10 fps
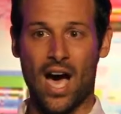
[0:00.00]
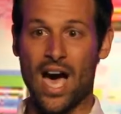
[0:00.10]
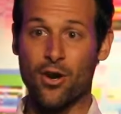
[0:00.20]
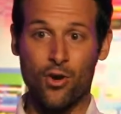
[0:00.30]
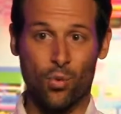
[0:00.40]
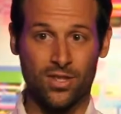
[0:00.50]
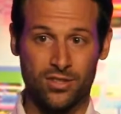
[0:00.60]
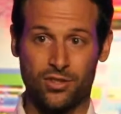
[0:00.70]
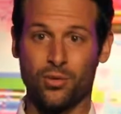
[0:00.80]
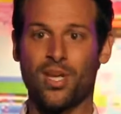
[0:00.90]
I don't know what
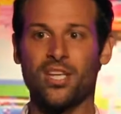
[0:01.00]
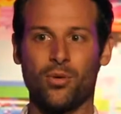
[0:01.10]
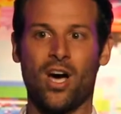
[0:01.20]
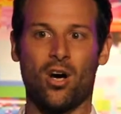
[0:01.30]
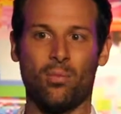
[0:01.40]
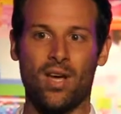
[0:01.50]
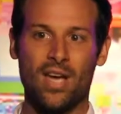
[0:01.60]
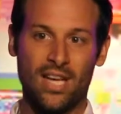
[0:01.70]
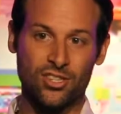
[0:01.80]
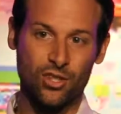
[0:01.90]
to do, can you help?
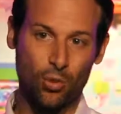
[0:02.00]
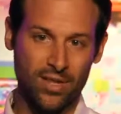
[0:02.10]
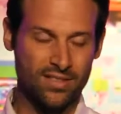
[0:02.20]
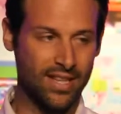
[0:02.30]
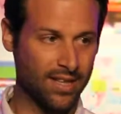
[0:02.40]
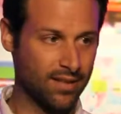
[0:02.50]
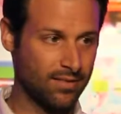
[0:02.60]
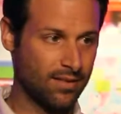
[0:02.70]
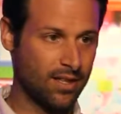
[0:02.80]
And so we did.